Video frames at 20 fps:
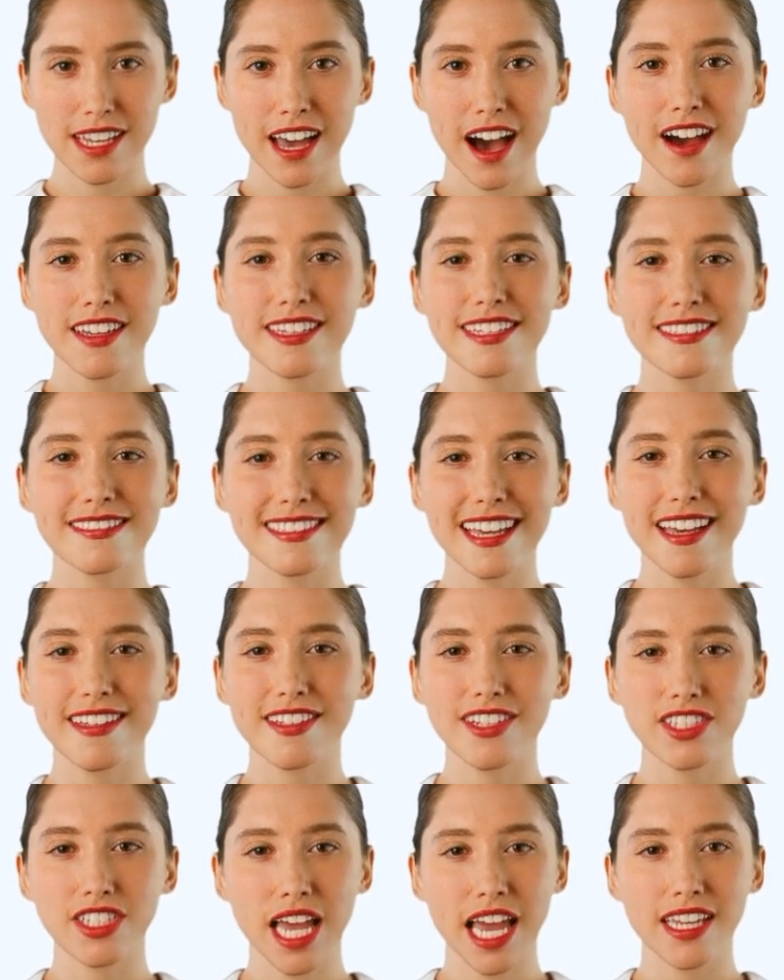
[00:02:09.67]
Understand
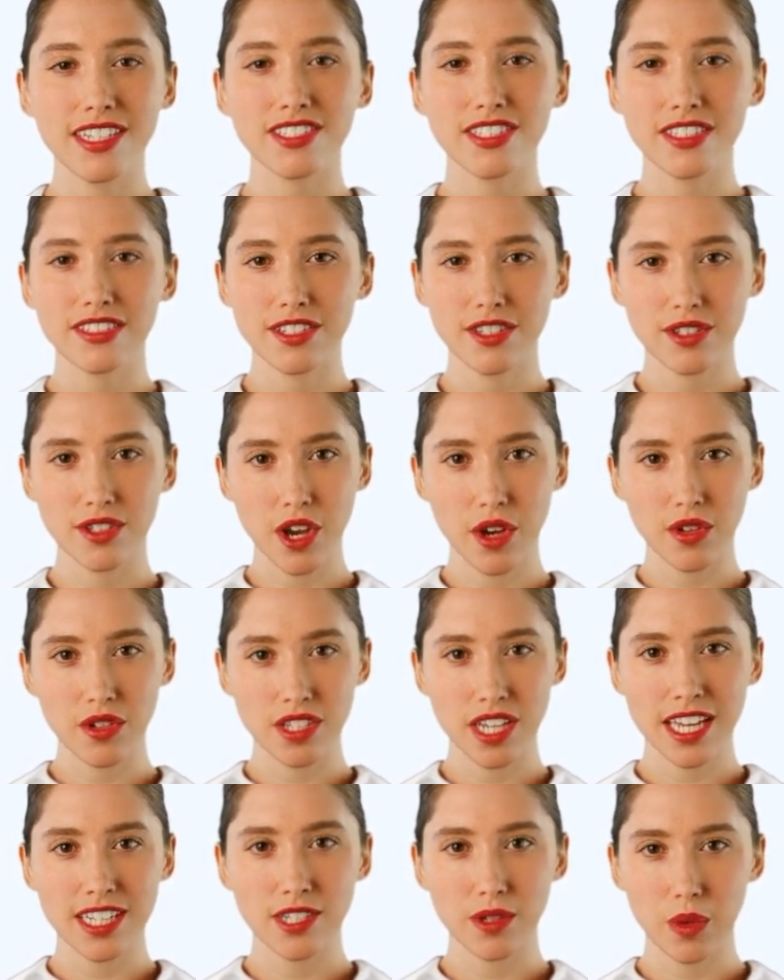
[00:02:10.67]
the challenges
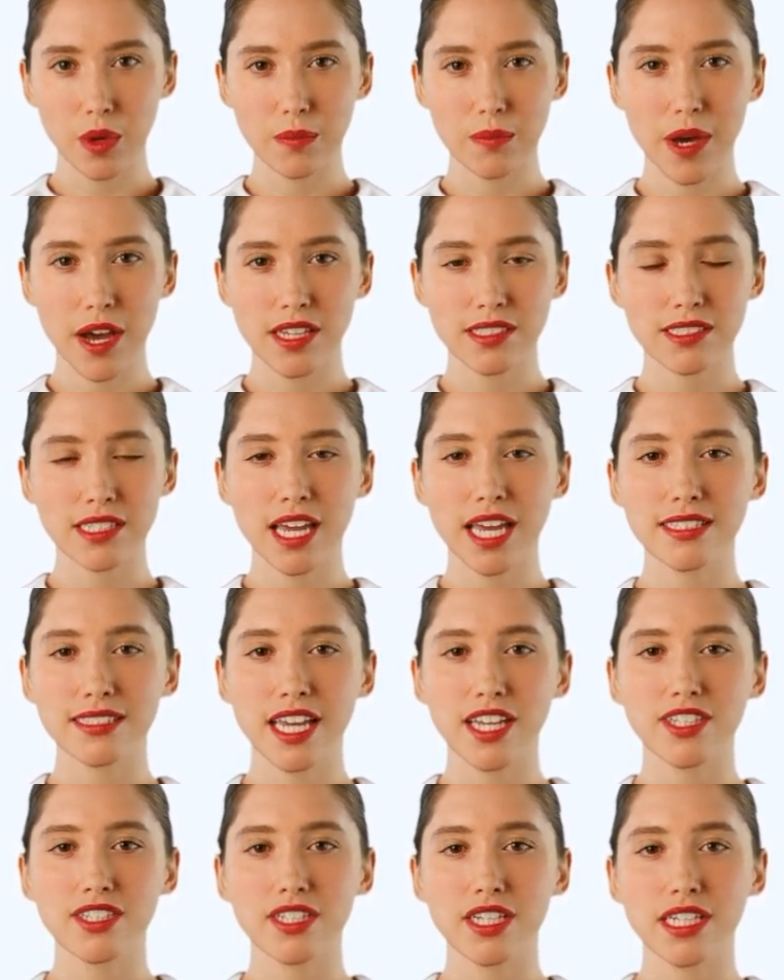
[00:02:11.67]
associated with
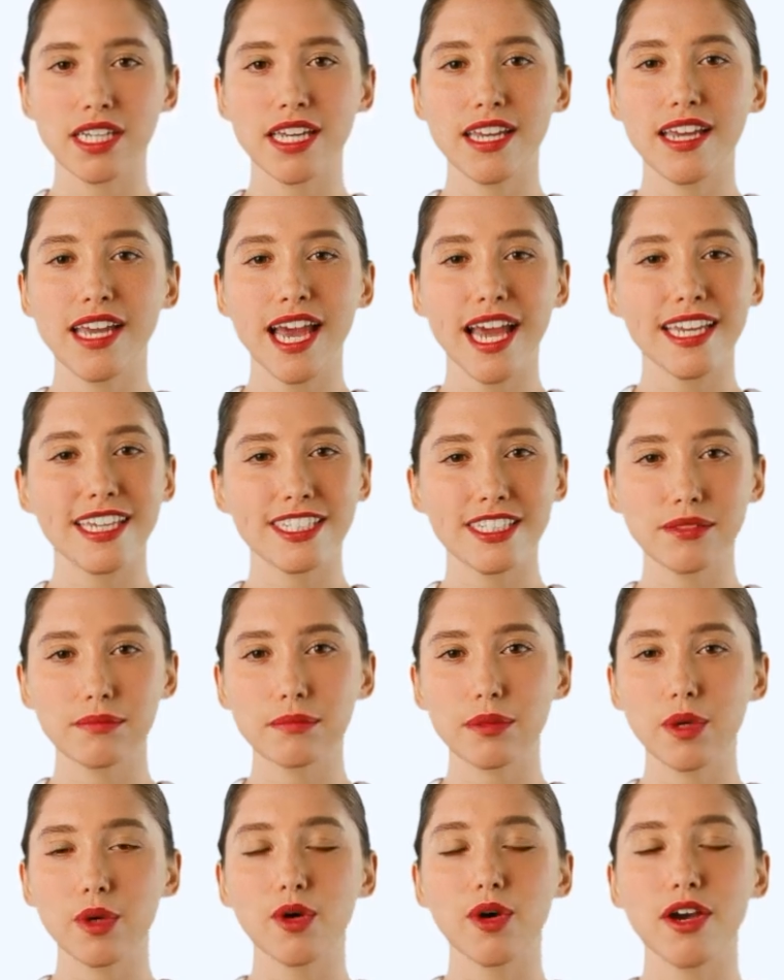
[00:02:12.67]
personalization and
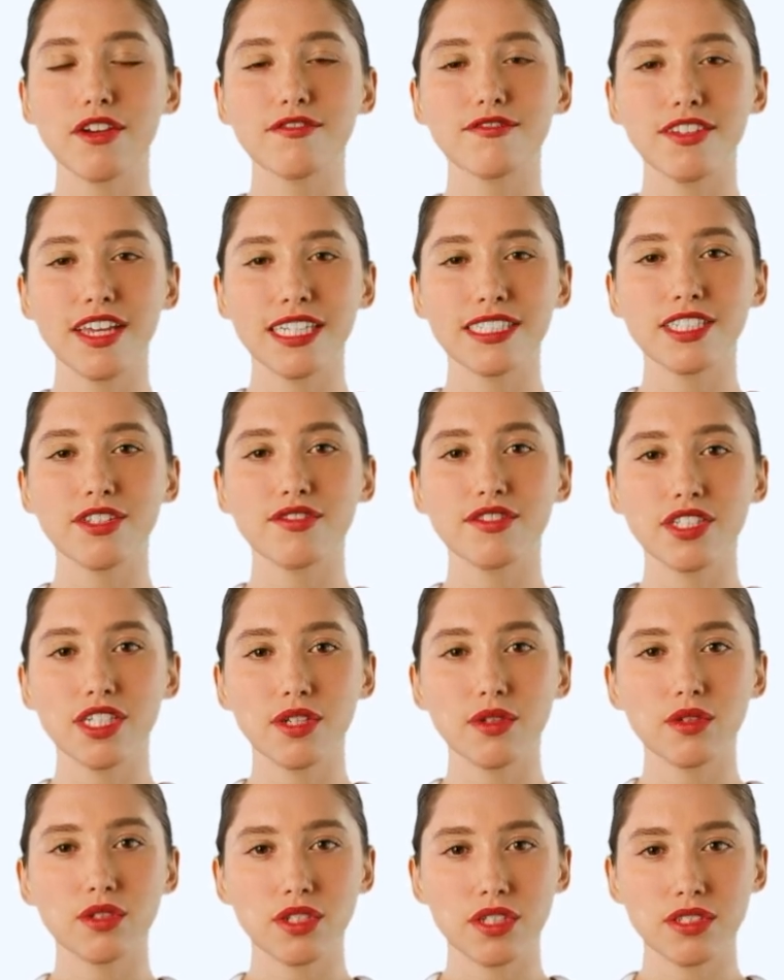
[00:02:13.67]
explore effective
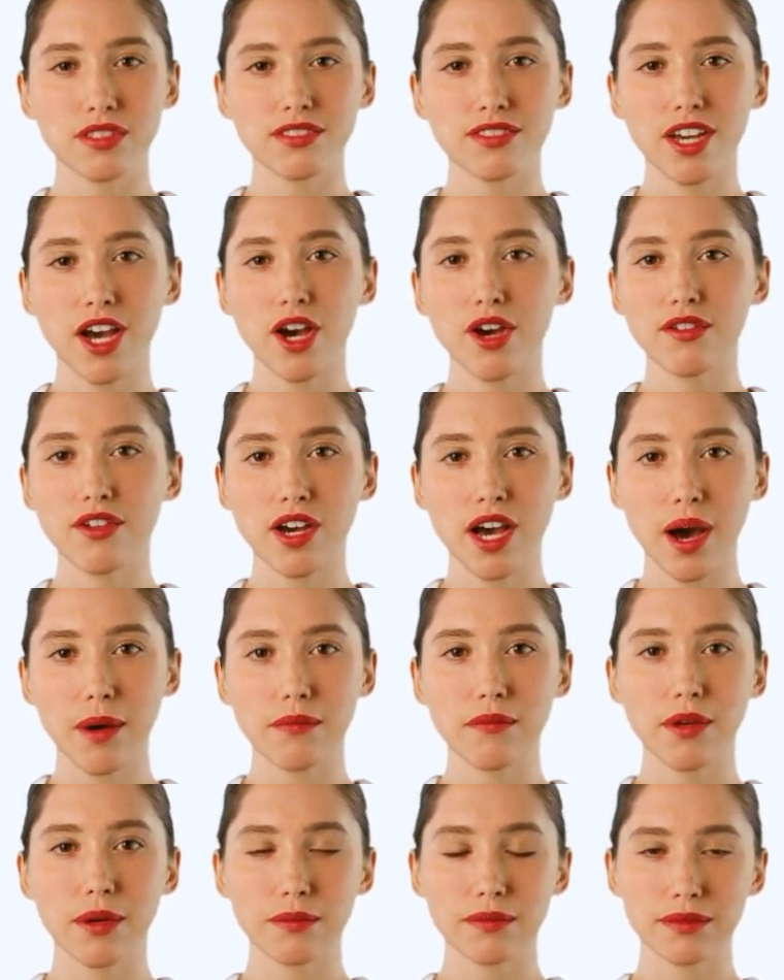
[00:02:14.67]
solutions to overcome
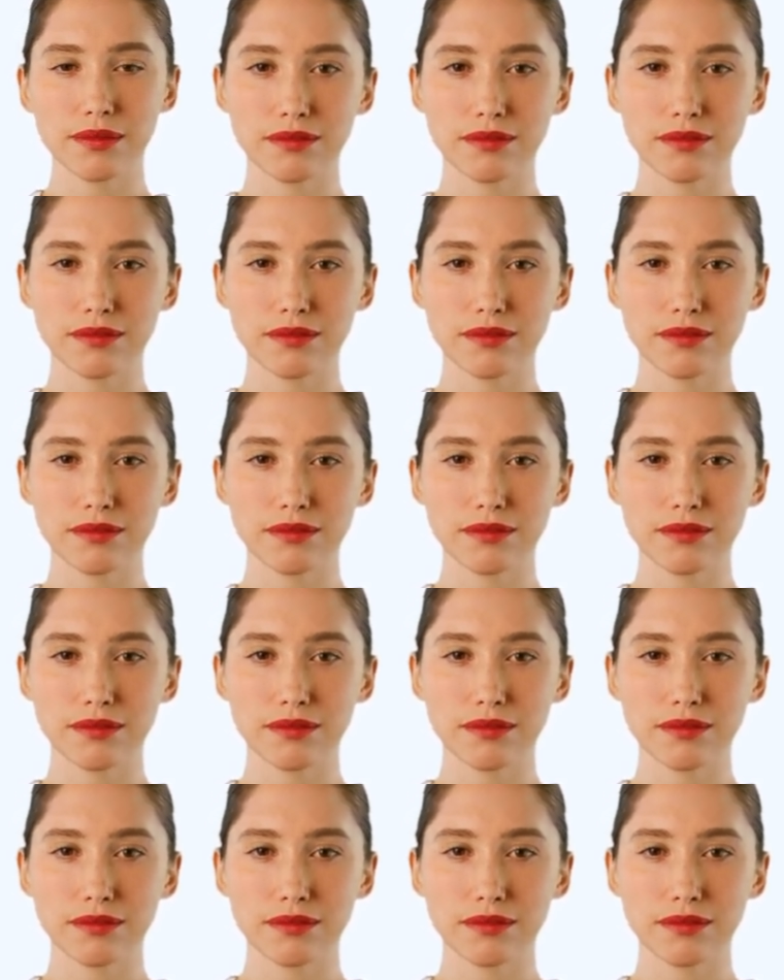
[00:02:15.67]
them.